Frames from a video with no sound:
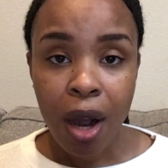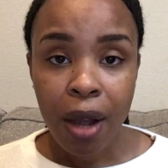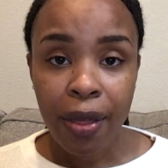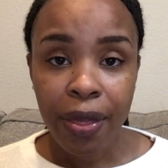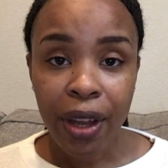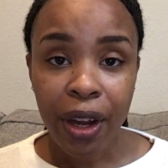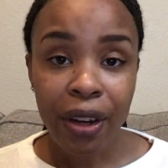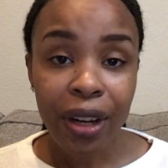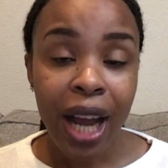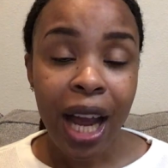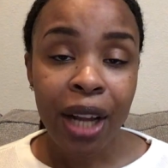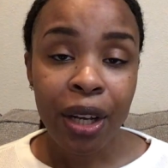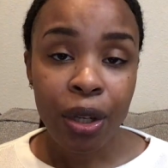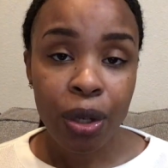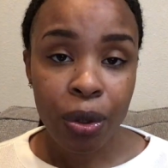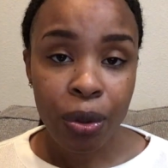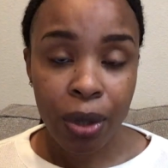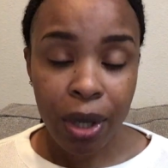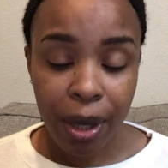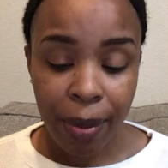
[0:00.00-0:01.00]
they're not
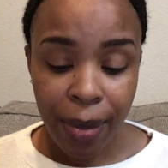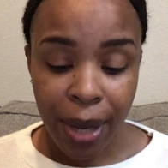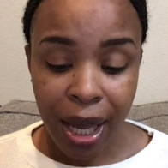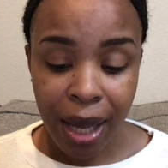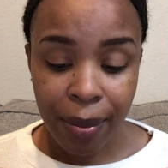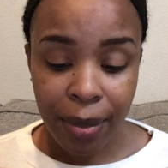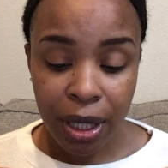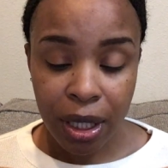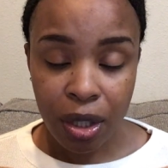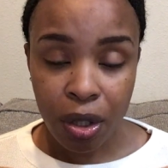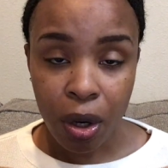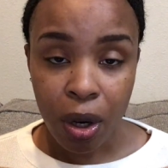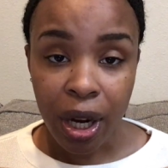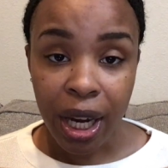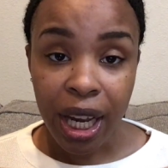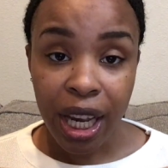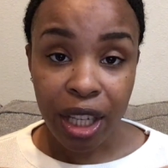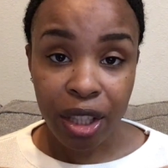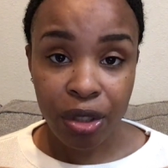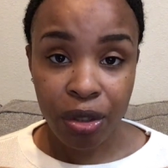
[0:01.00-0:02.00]
new commandments or
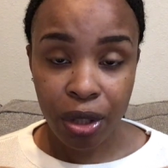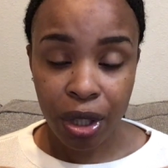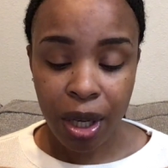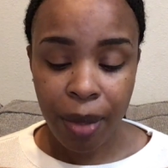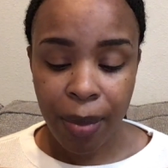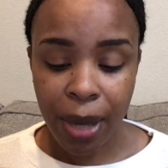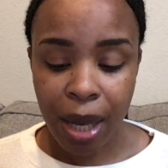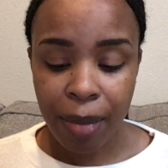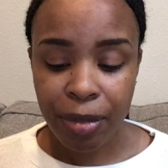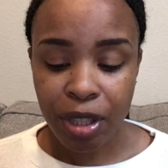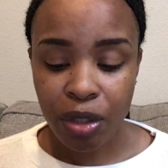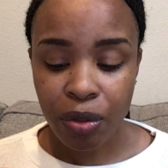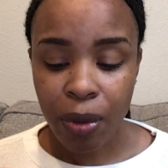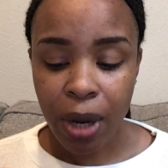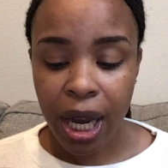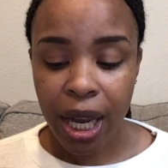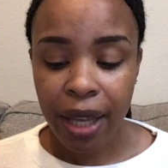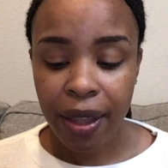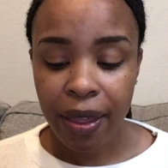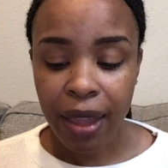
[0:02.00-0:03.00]
extra commandments,
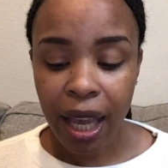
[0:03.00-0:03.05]
right?